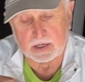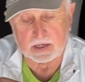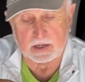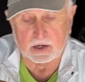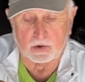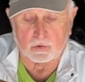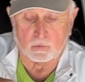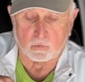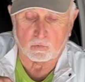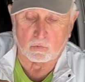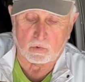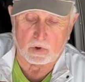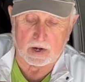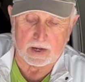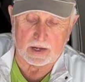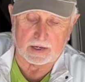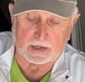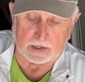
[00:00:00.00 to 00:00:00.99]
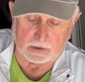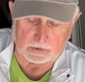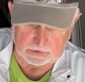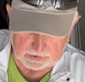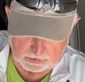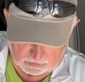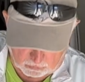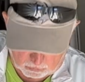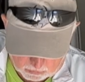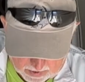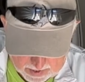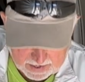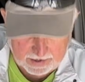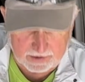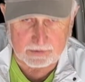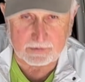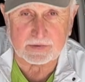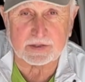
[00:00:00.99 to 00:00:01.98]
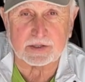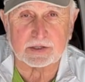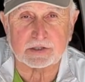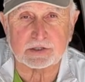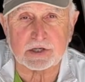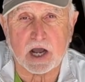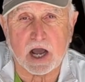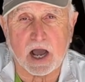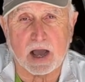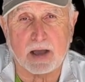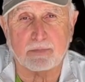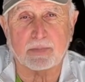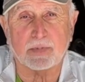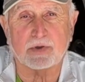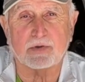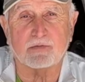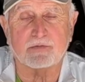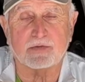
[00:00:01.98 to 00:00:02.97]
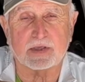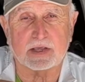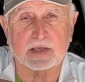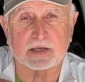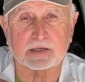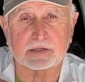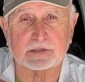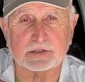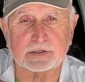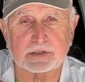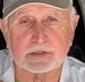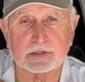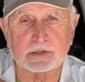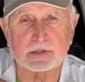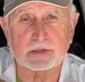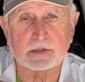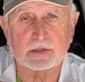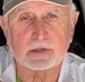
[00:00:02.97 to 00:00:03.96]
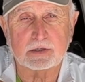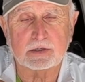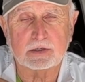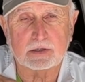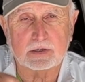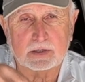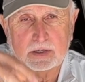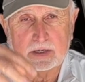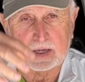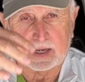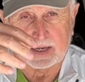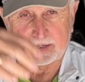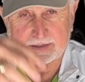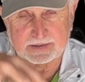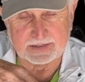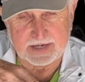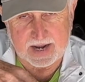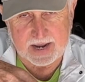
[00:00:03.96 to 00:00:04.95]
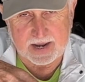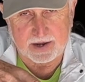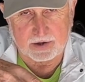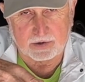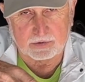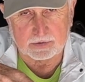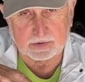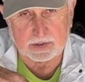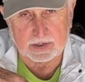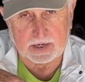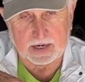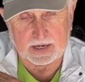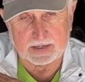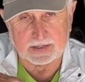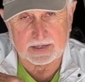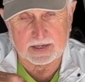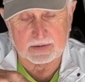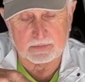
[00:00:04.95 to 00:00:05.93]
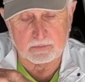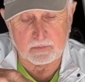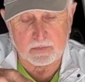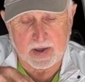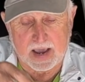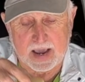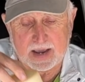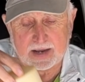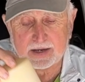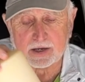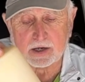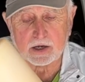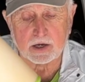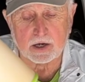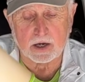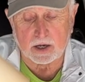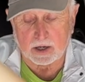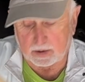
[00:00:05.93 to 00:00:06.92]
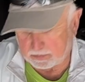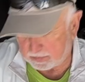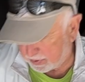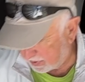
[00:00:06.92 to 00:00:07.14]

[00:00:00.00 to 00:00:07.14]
around the top of this and down and then back up